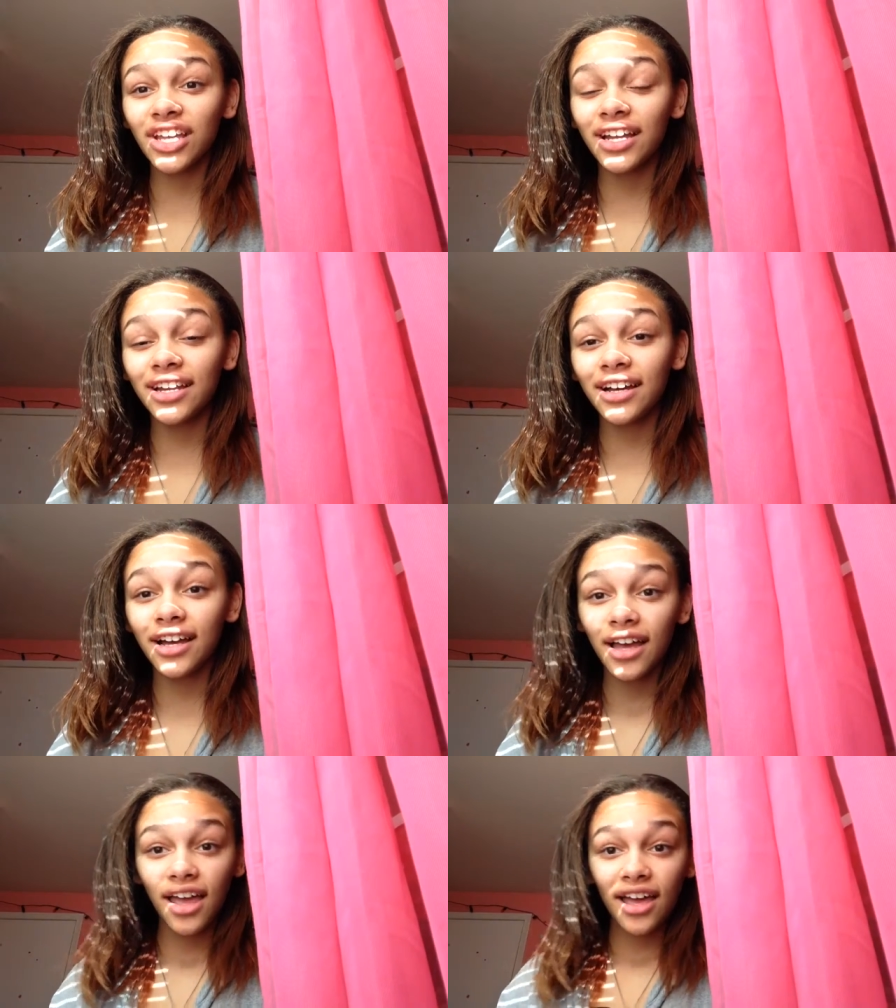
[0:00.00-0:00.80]
Jadah,
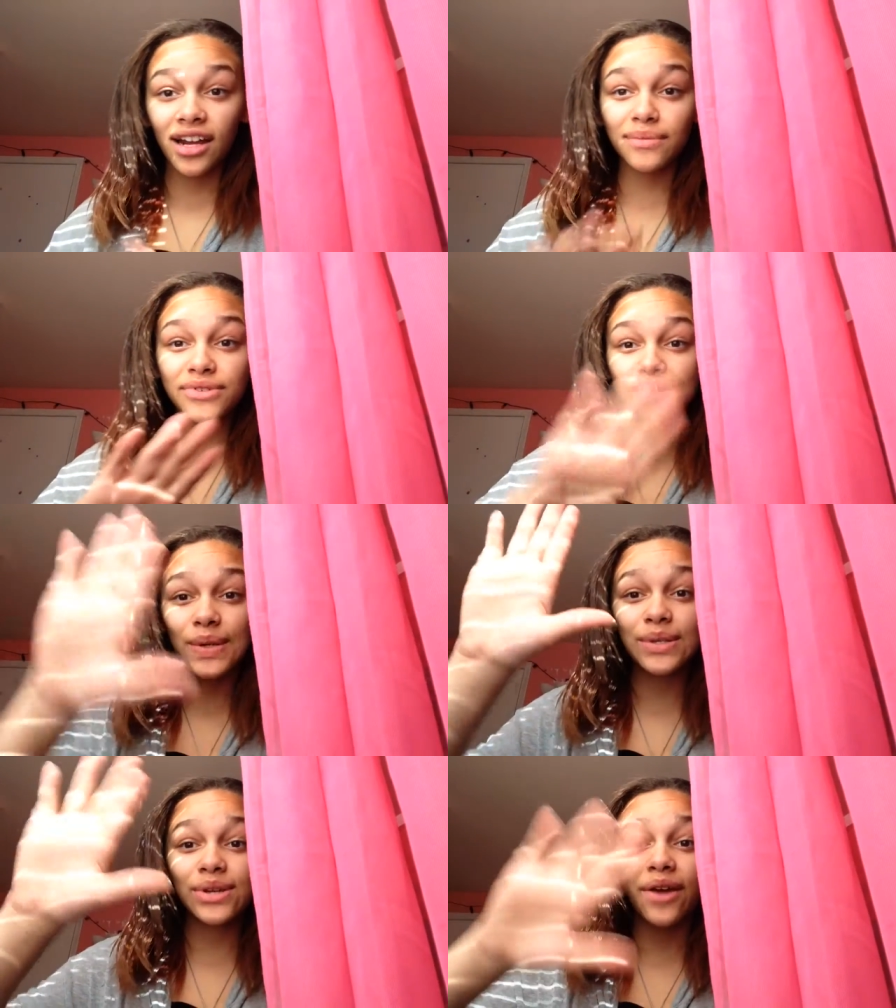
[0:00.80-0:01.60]
and I'm
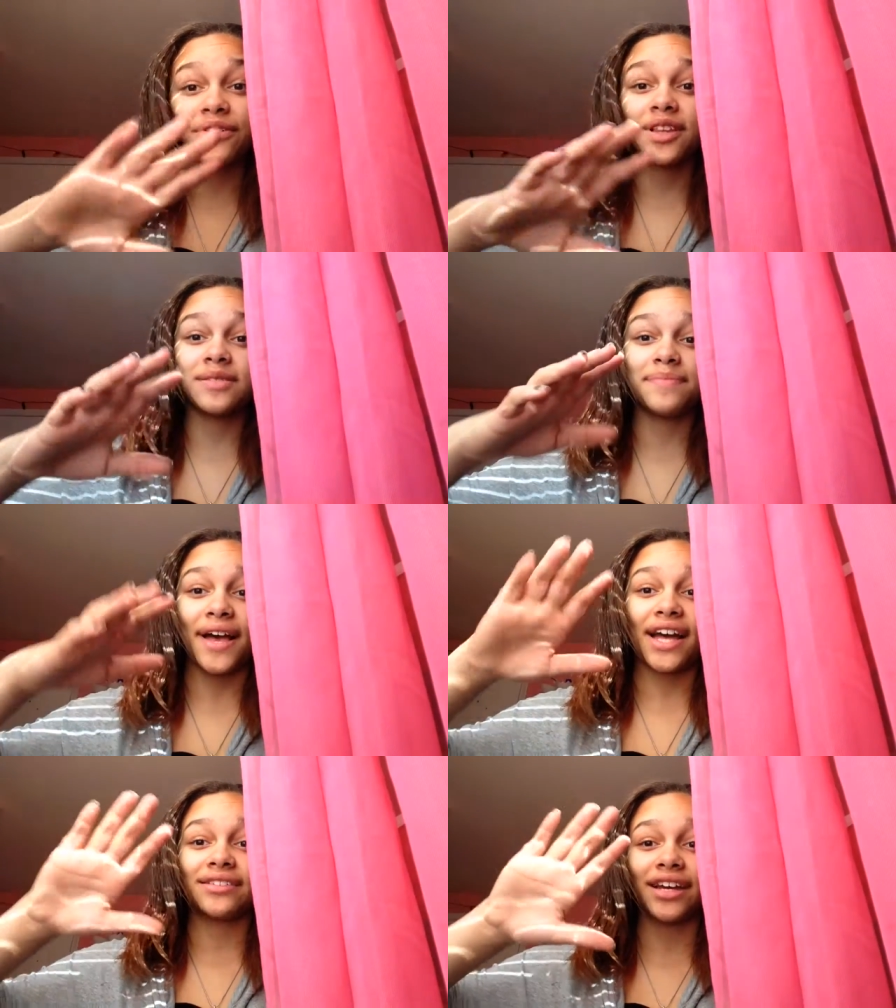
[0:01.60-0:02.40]
so sorry for this
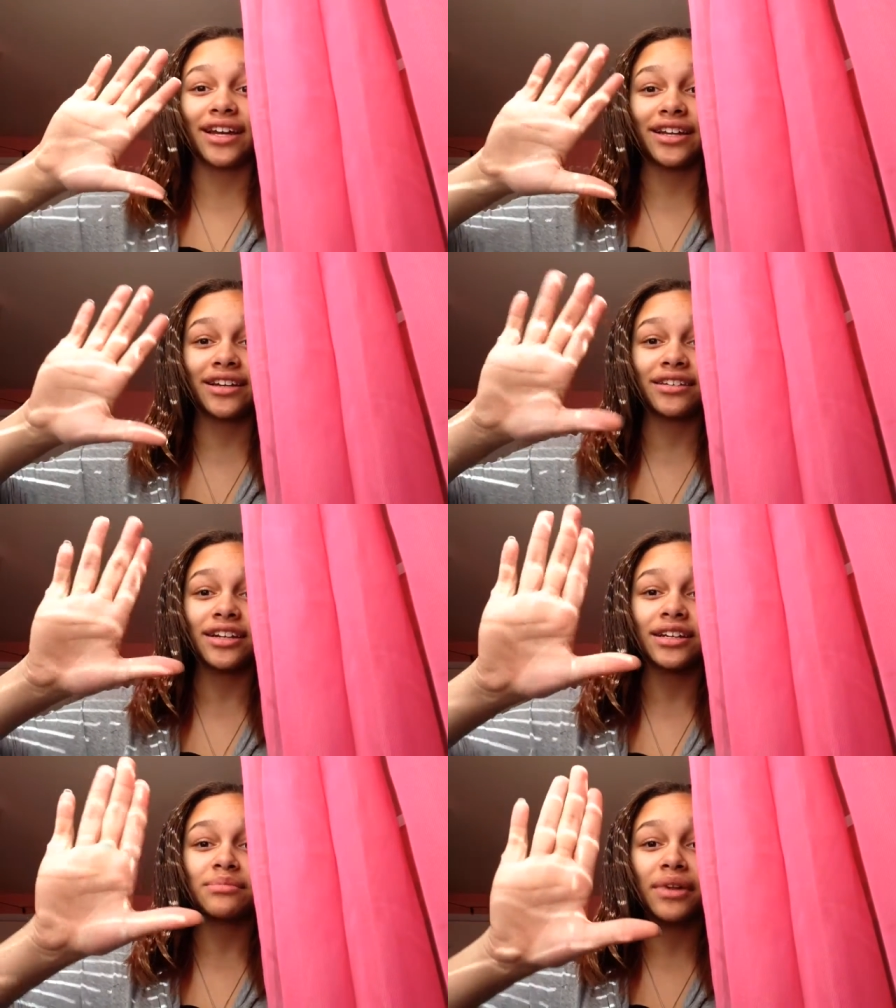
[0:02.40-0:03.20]
bad lighting.
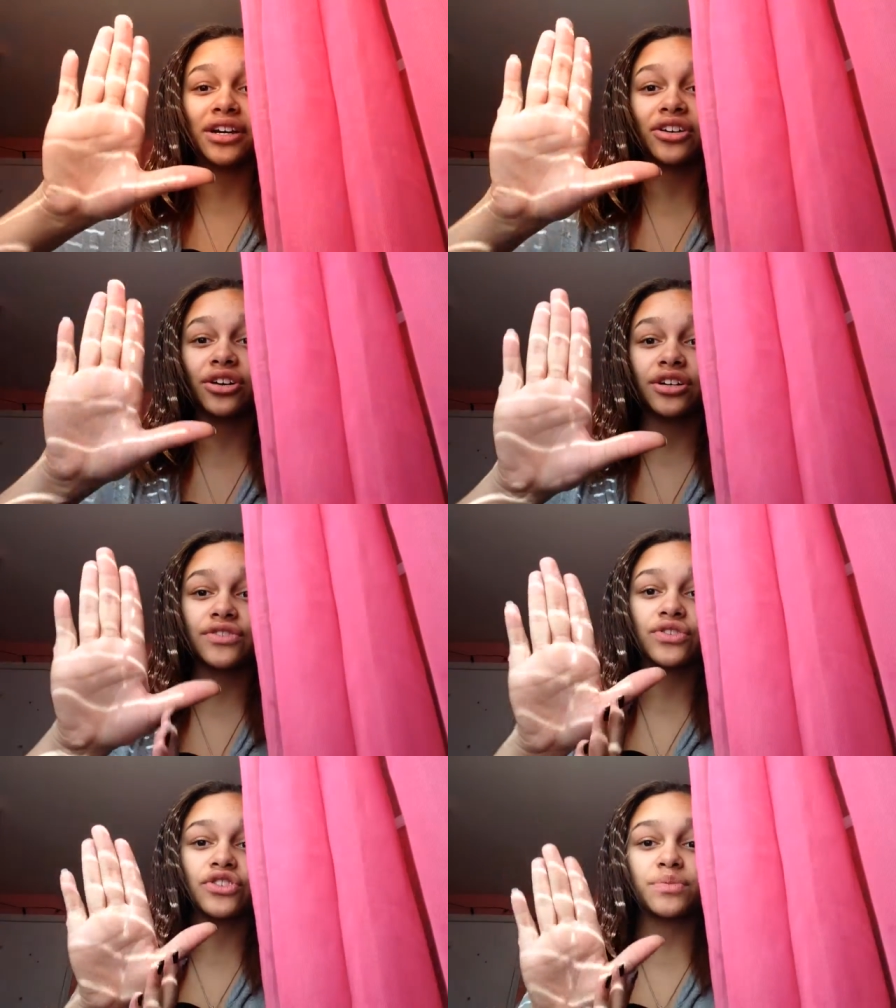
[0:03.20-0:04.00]
Like, my
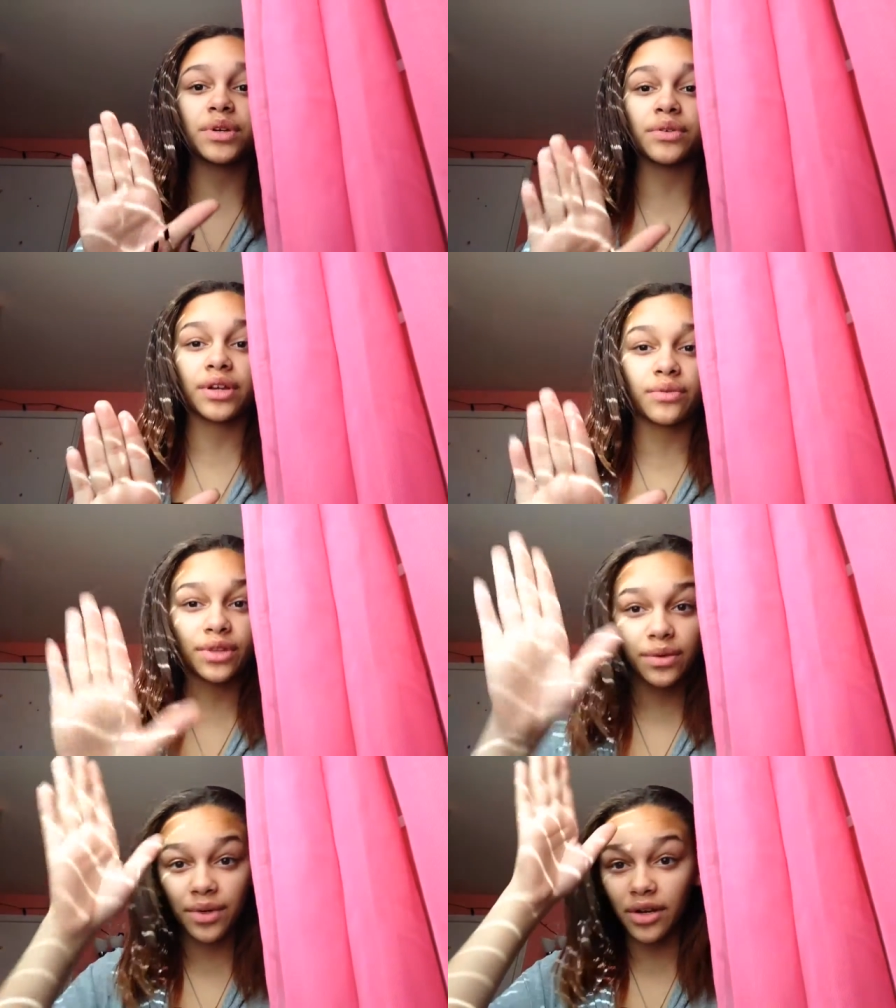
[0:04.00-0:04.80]
curtains are just being, like,
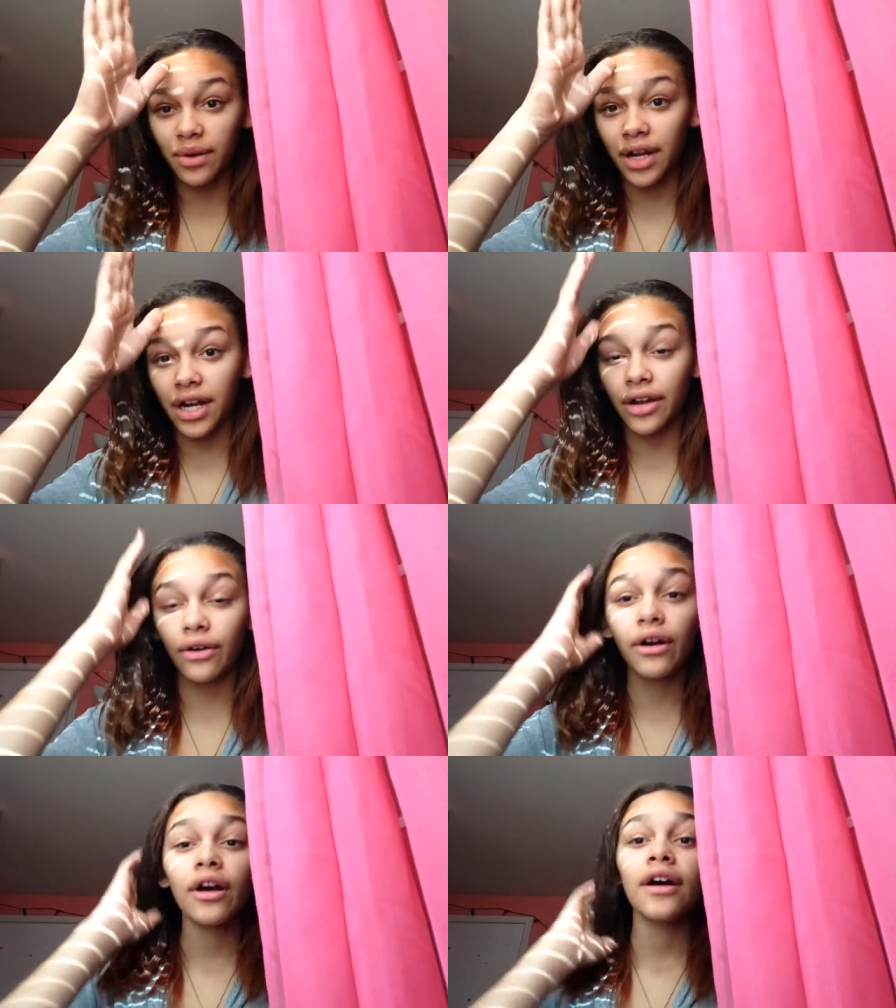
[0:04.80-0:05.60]
really weird right now.